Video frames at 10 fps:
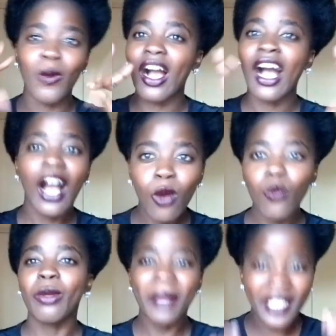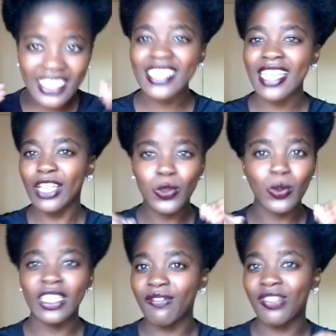how women decide to
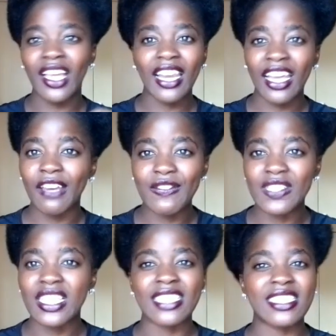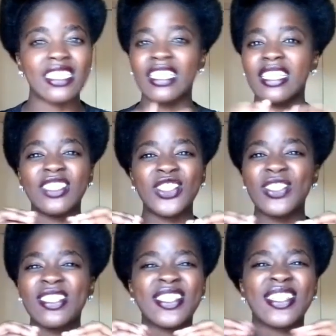live their lives, as in
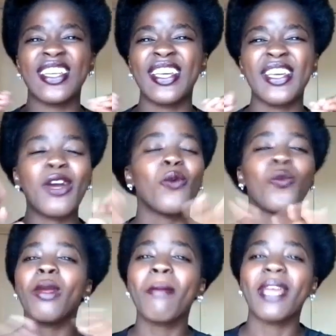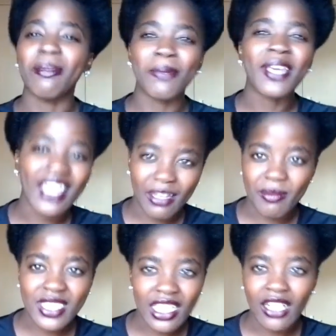just women being
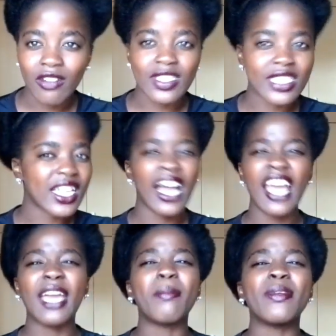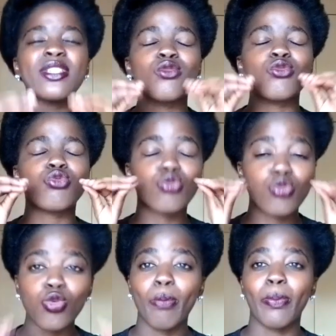themselves. That I am
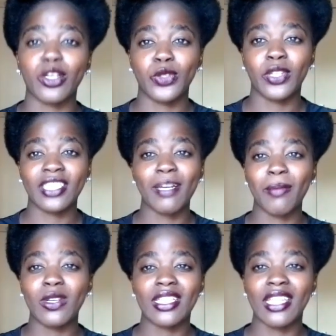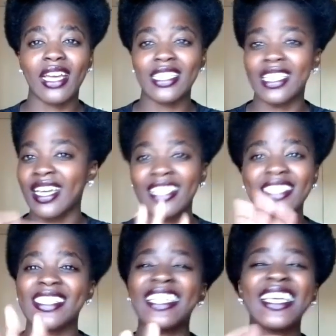so passionate about that,
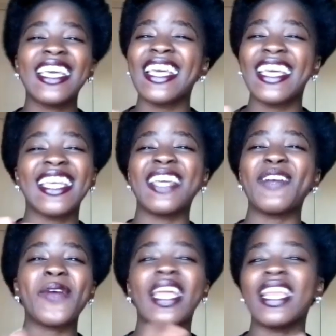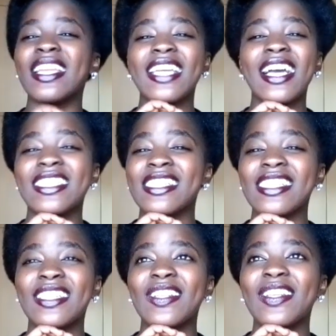that when, as
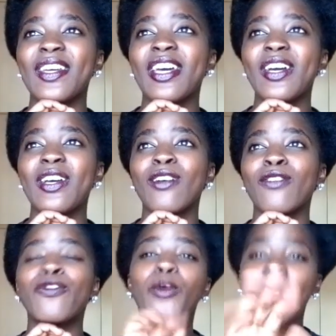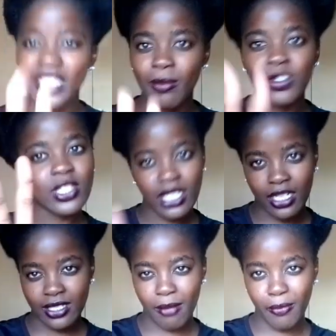in, for example, just an
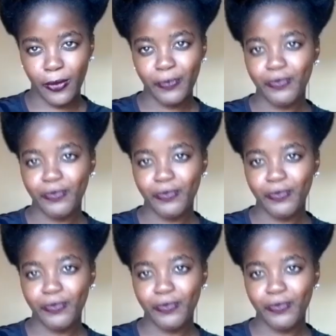example,